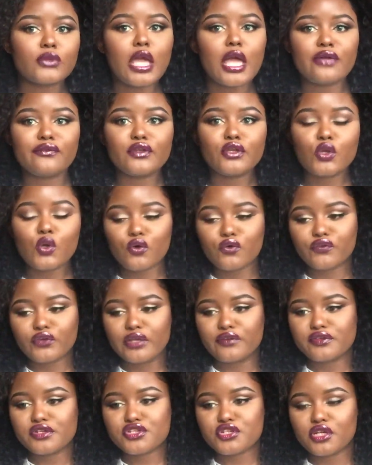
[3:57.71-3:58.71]
I have a lot of
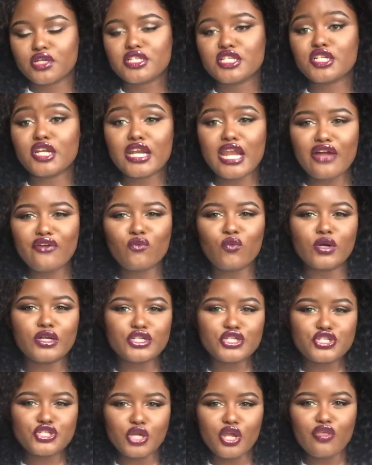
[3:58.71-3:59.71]
favorite shows. I don't have
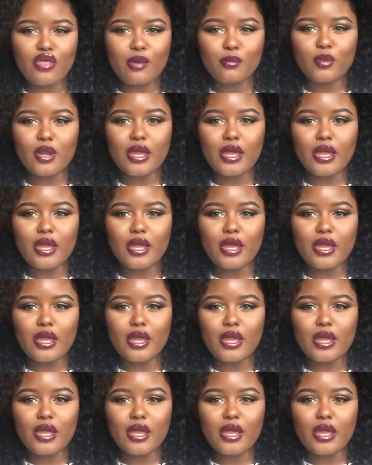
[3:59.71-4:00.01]
one show that